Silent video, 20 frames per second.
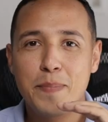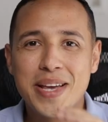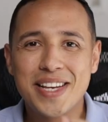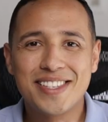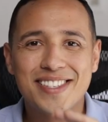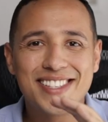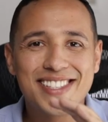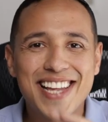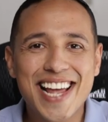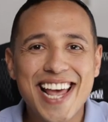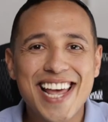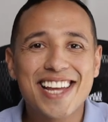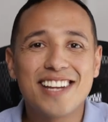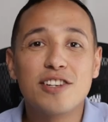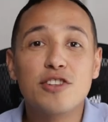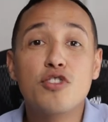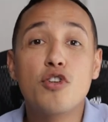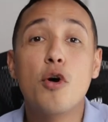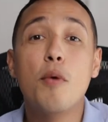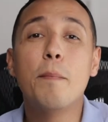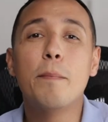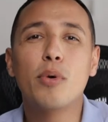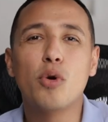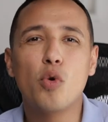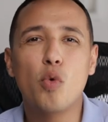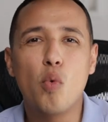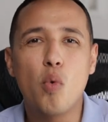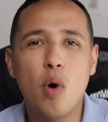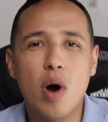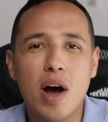Mistake
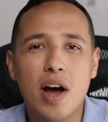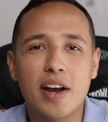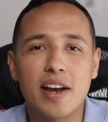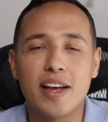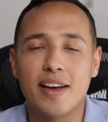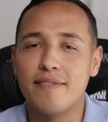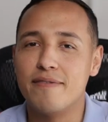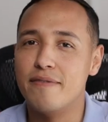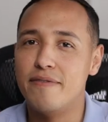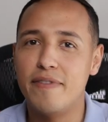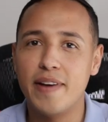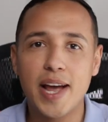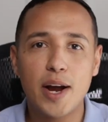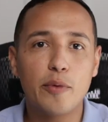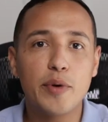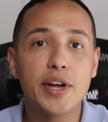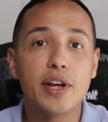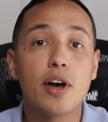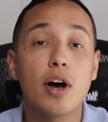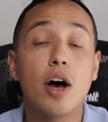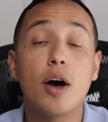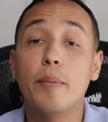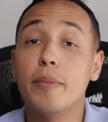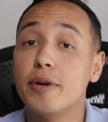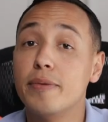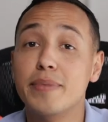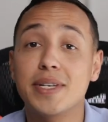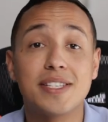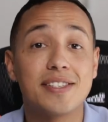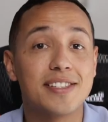number one, very
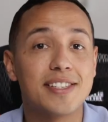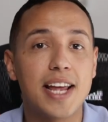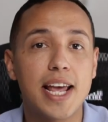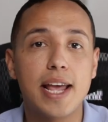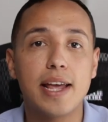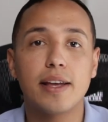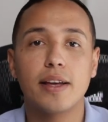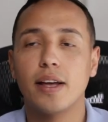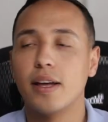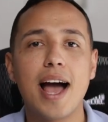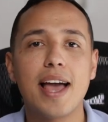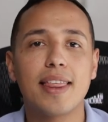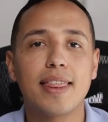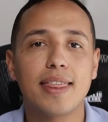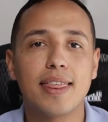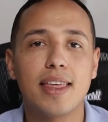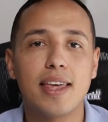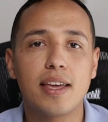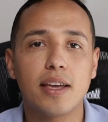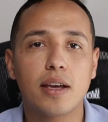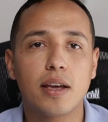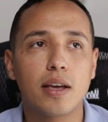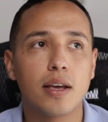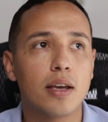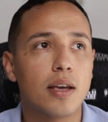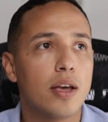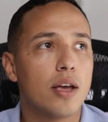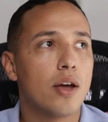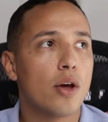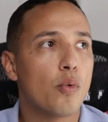common mistake. I think
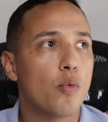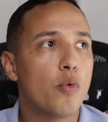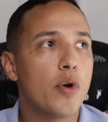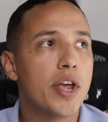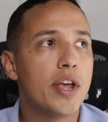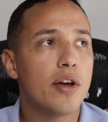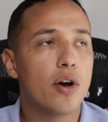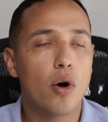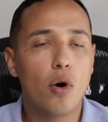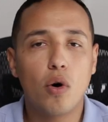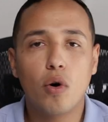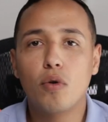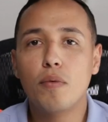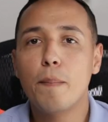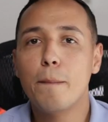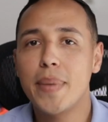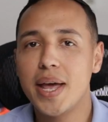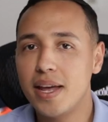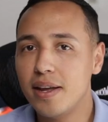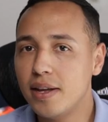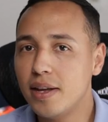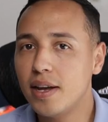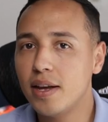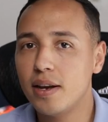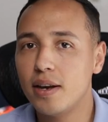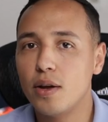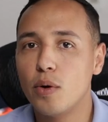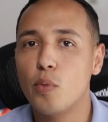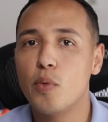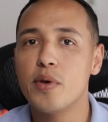we all make
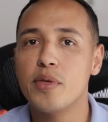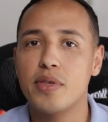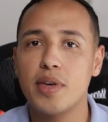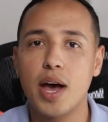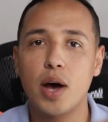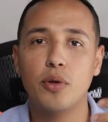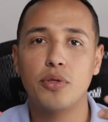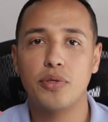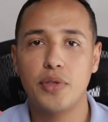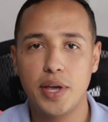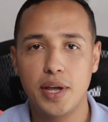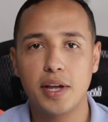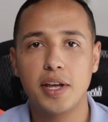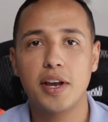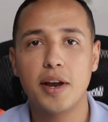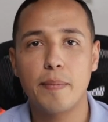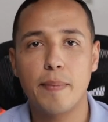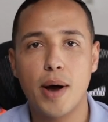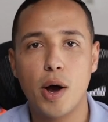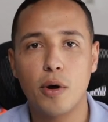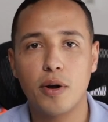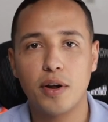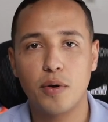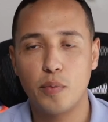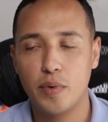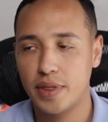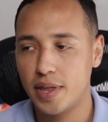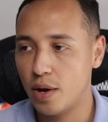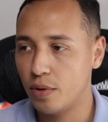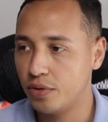it without thinking about
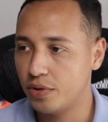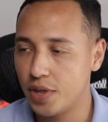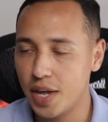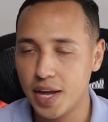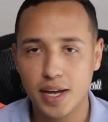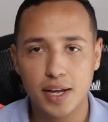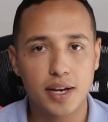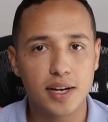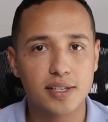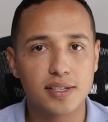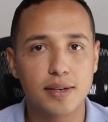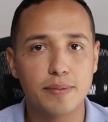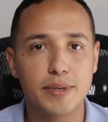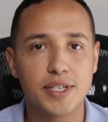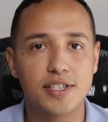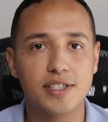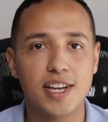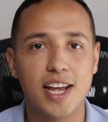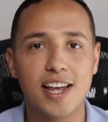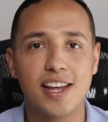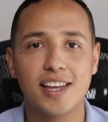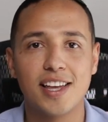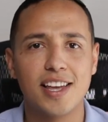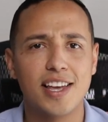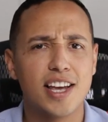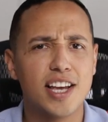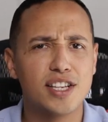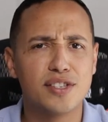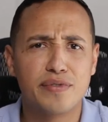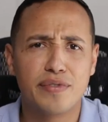it, without thinking it's a mistake.
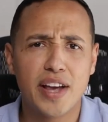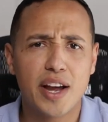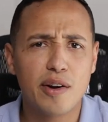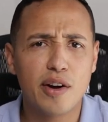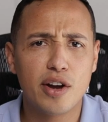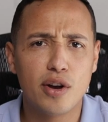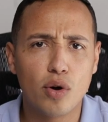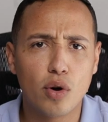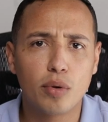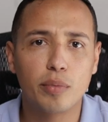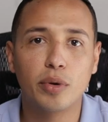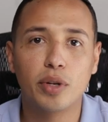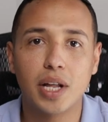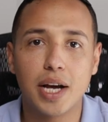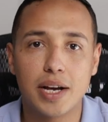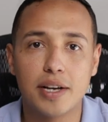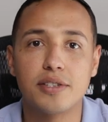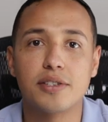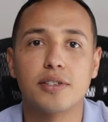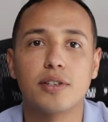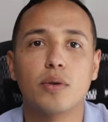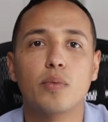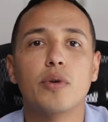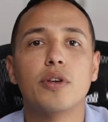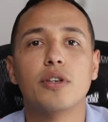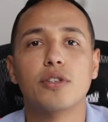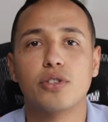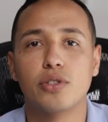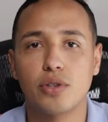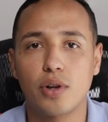It's very normalized when you